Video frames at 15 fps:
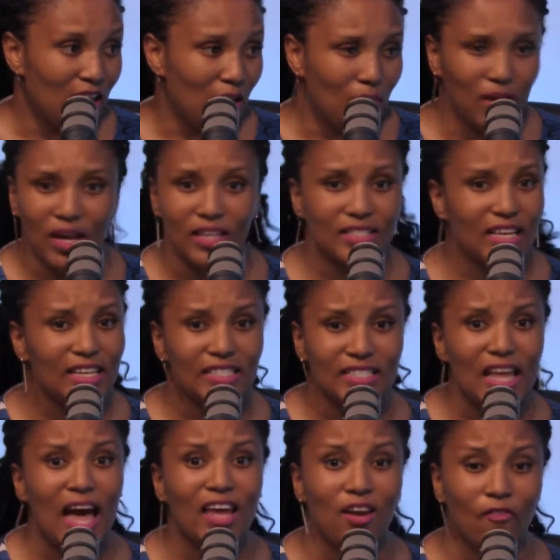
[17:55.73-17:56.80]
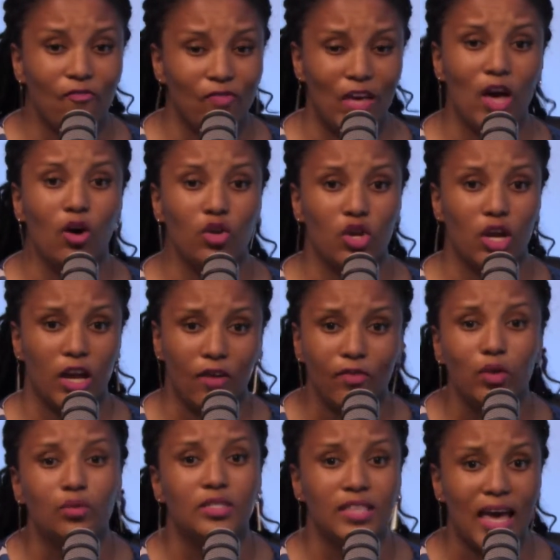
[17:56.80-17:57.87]
Because it's not a failure if
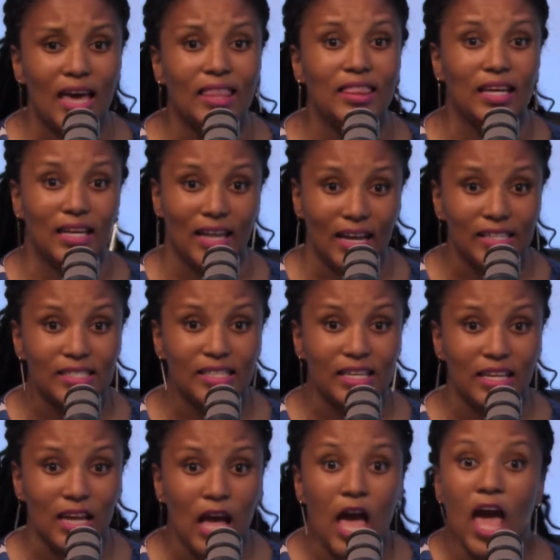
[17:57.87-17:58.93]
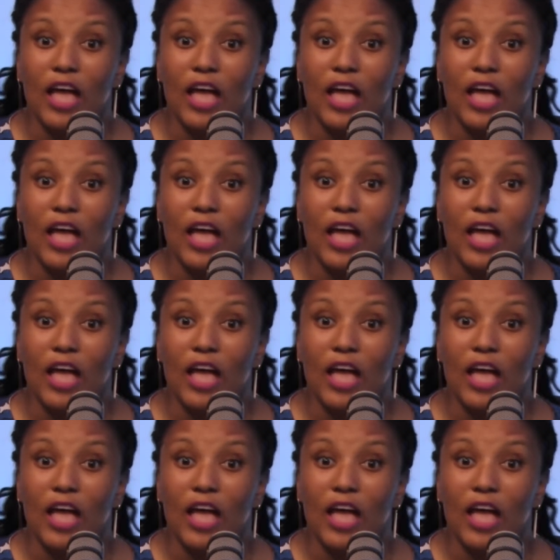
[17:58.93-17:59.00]
you take the lesson,